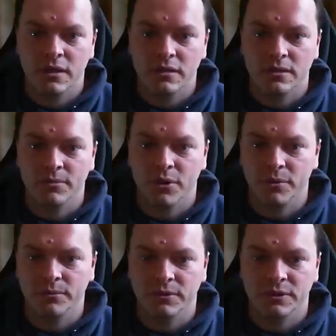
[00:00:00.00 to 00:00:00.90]
some
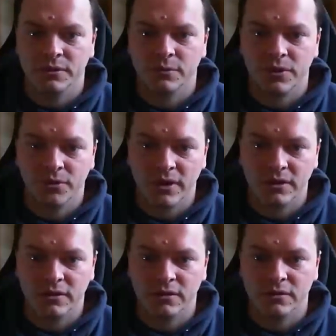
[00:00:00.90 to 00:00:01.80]
problems with
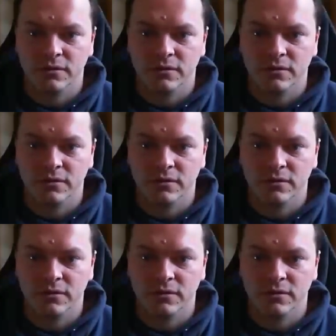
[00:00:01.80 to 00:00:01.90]
threads,